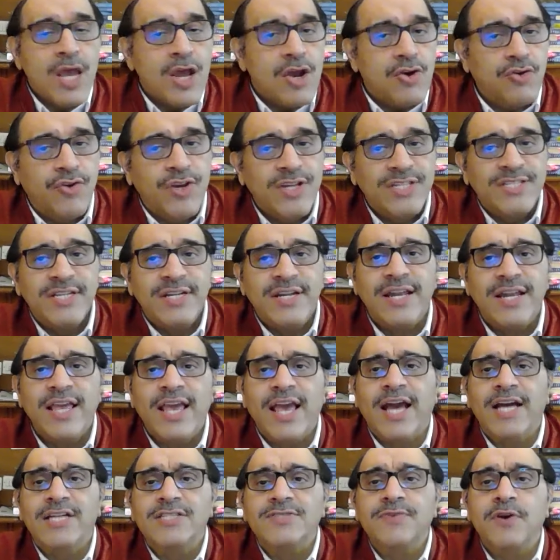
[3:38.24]
Recently,
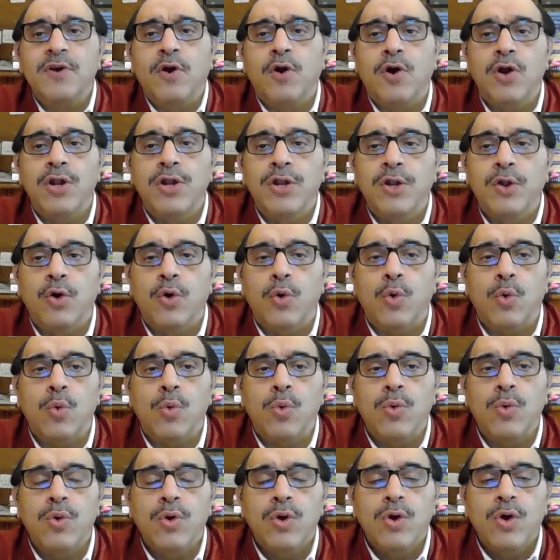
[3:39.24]
as we all know,
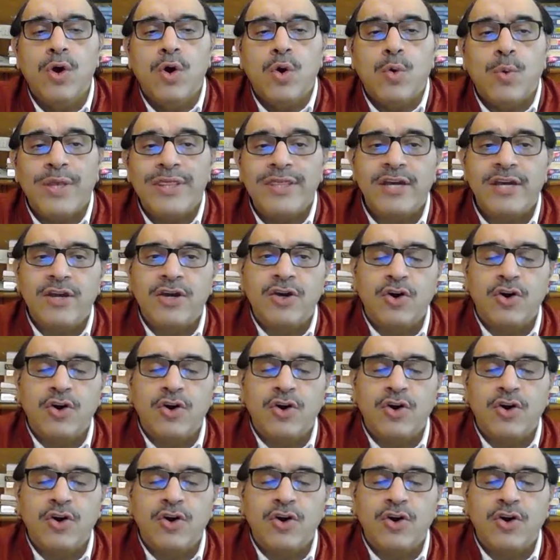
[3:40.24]
when the